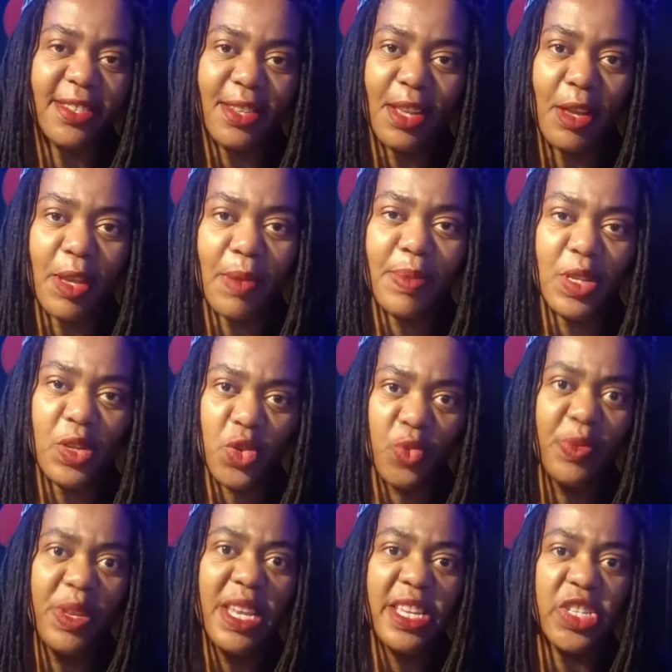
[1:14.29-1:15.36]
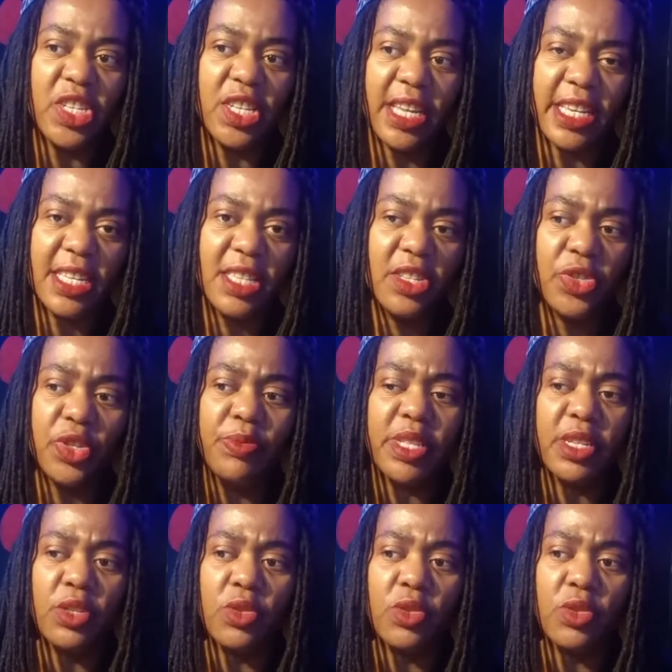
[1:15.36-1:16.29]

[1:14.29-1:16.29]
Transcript: Humiliation, like in the dream state,